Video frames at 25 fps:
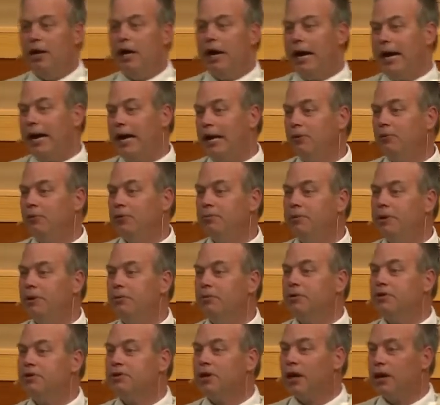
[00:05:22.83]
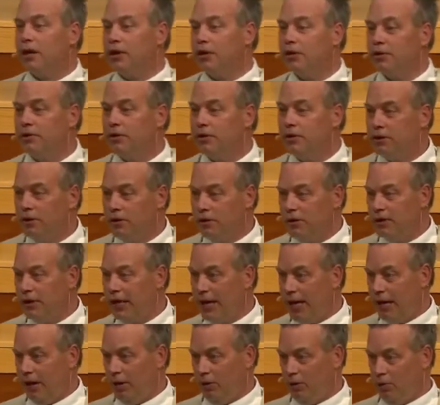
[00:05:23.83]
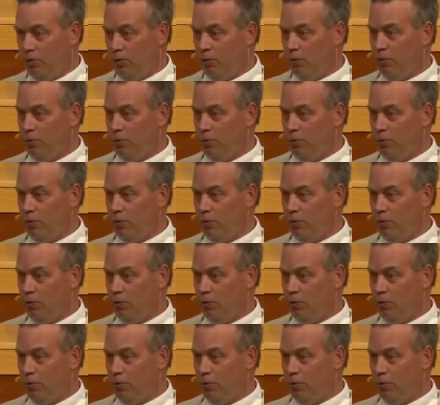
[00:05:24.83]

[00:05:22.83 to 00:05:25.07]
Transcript: I would be retired now.